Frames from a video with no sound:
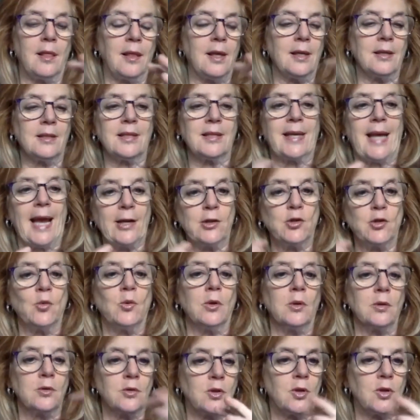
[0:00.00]

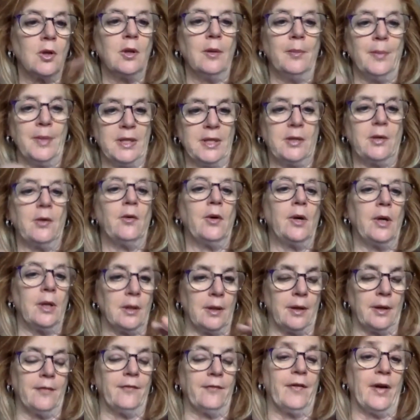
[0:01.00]
schedule to the
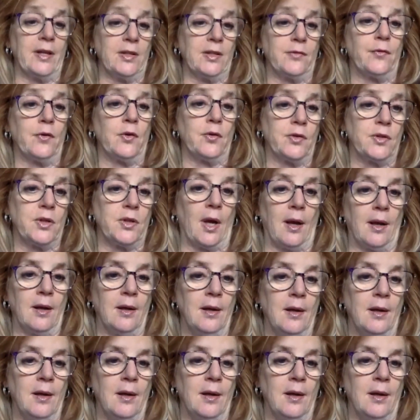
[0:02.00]
material and vice versa.